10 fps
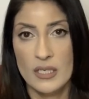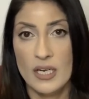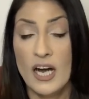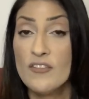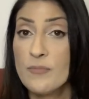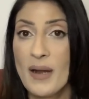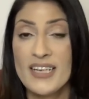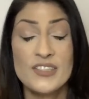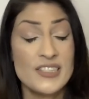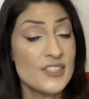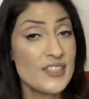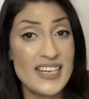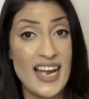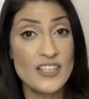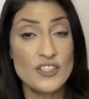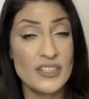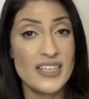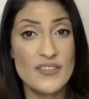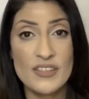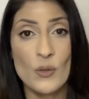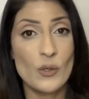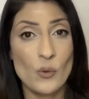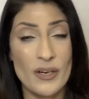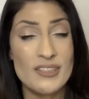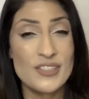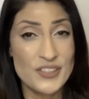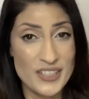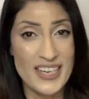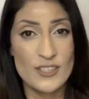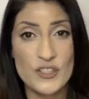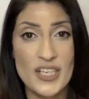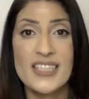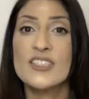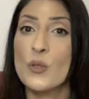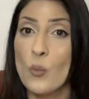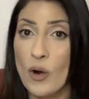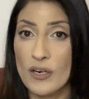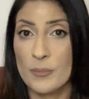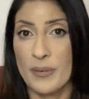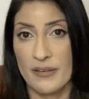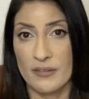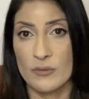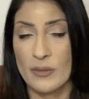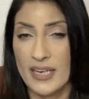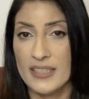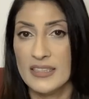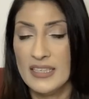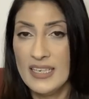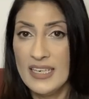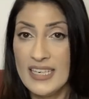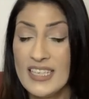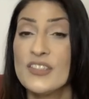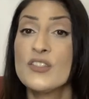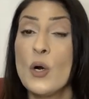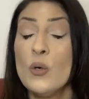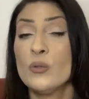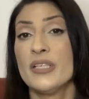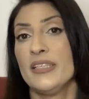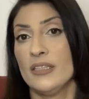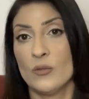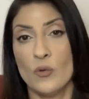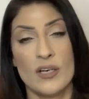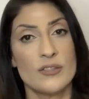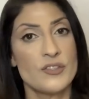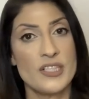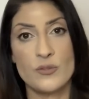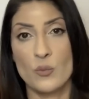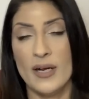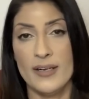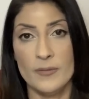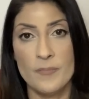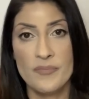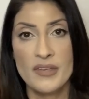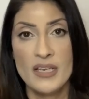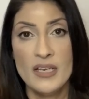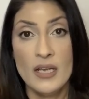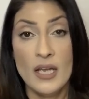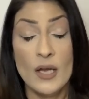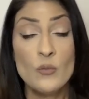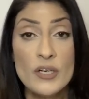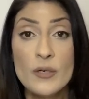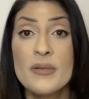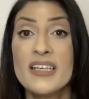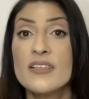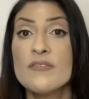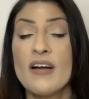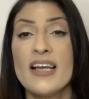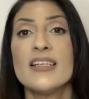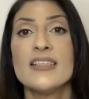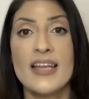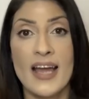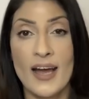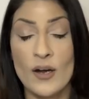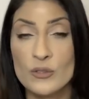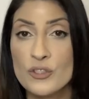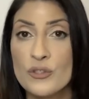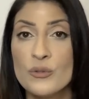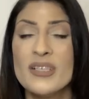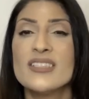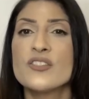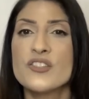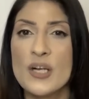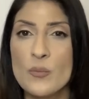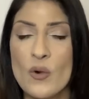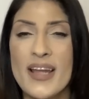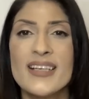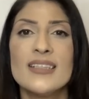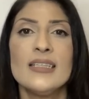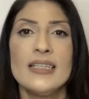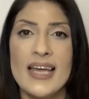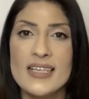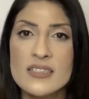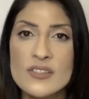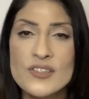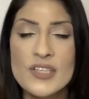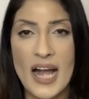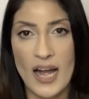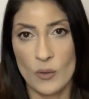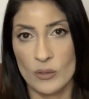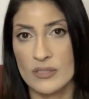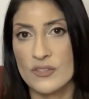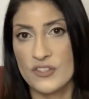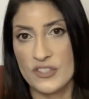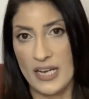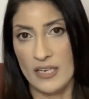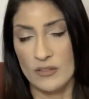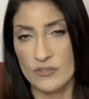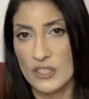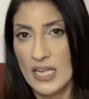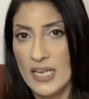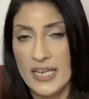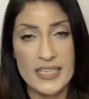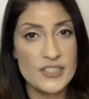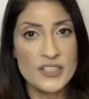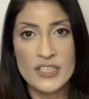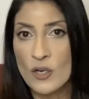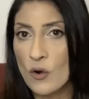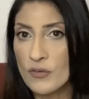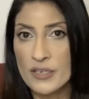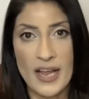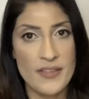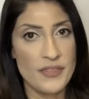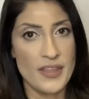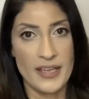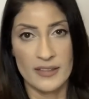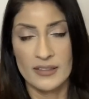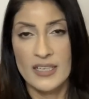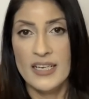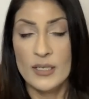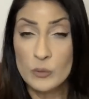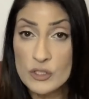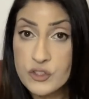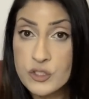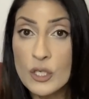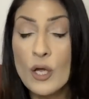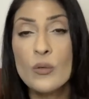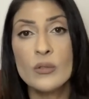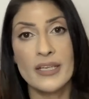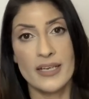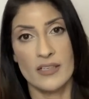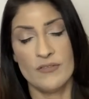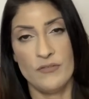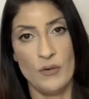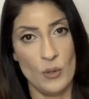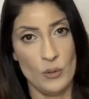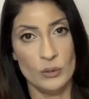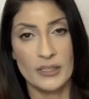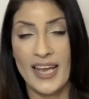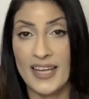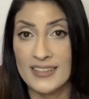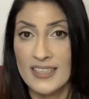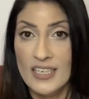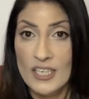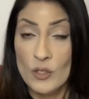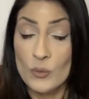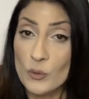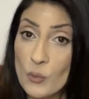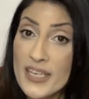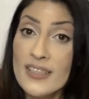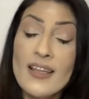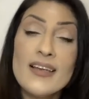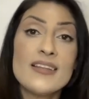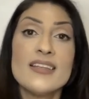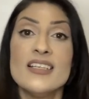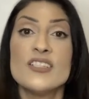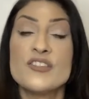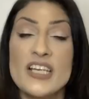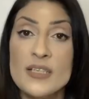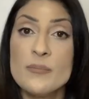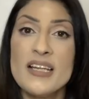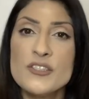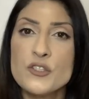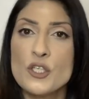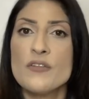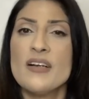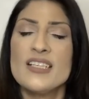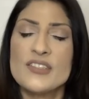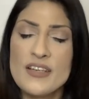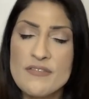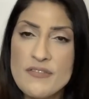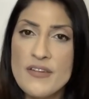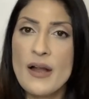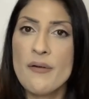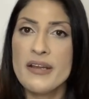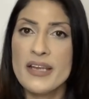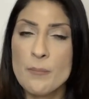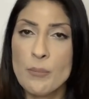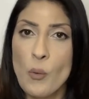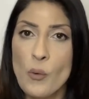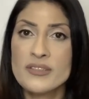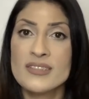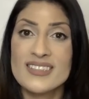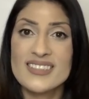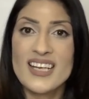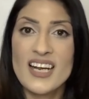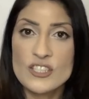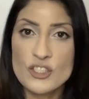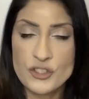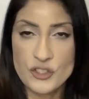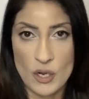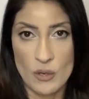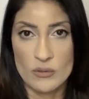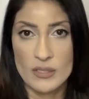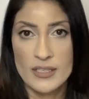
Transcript: of Pisces. And actually, even though Aquarius is an air sign, it's a water bearer, right? It has its own healing waters as well. And we are being invited now to, in some way, cleanse ourselves. It isn't an overnight thing. It will slowly unfold. And with a week like this, it may serve as a very important touchstone,